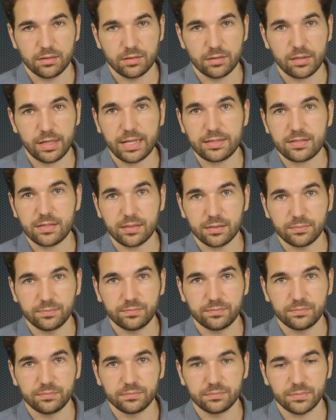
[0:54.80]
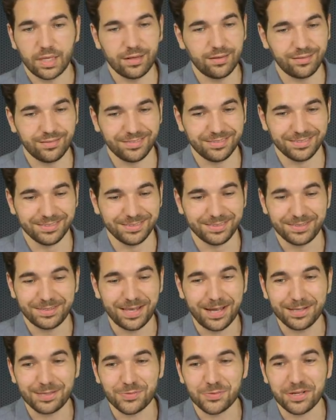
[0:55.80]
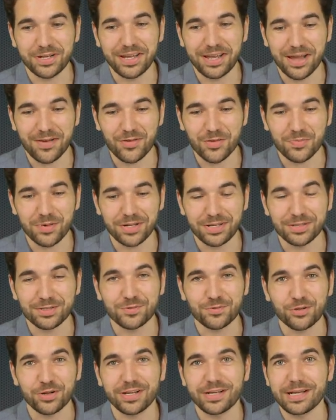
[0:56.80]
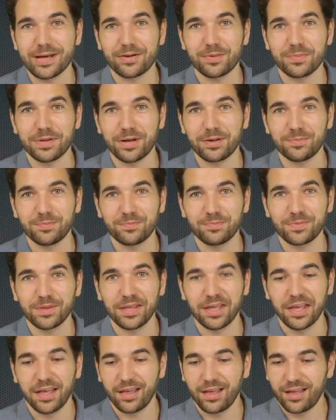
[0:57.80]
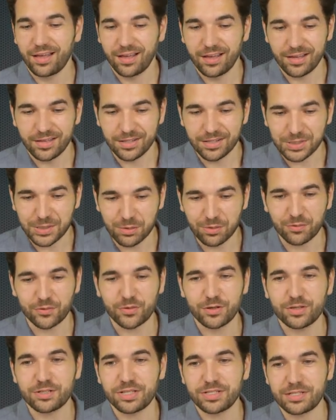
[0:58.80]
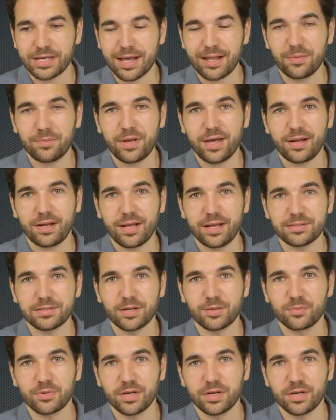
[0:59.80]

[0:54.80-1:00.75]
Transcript: So that's it. That's what everybody is freaking out about. She referred to the Taliban as our